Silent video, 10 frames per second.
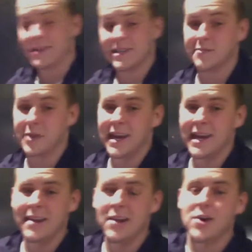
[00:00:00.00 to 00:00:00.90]

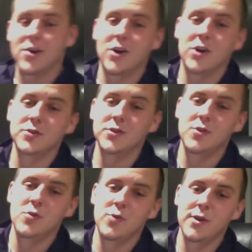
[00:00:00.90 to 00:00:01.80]
Spain,
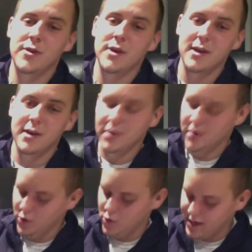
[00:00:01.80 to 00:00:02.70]
also with
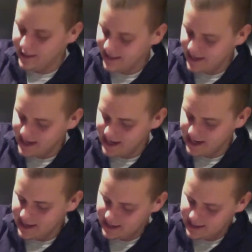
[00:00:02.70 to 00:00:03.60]

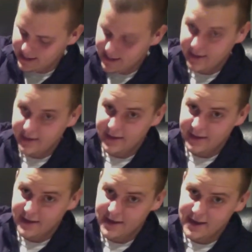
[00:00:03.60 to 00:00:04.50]
USA.
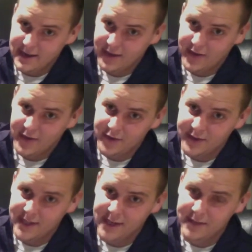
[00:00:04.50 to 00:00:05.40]
His
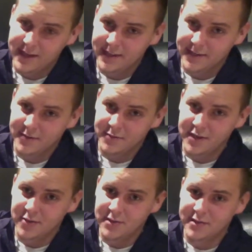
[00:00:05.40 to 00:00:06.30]
third team that he's going to
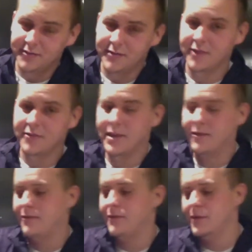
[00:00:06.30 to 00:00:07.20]
be using to fight for
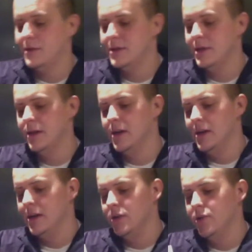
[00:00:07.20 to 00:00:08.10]
that first
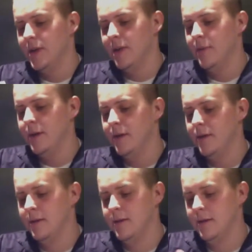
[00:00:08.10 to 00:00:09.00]
draft pick.
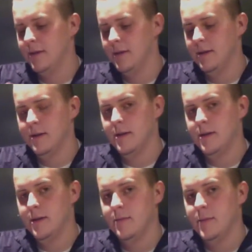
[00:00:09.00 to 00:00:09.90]

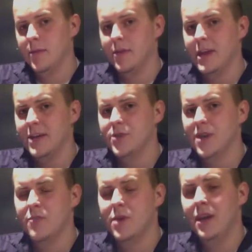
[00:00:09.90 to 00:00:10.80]
Maybe the last
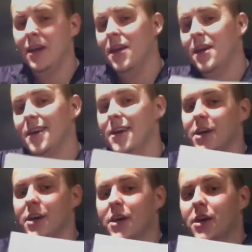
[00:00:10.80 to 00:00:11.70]
draft pick.
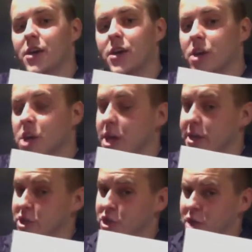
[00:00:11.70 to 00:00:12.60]

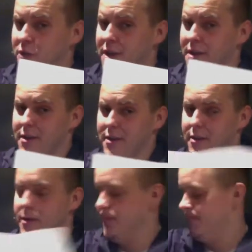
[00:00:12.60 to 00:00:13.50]
Nigeria.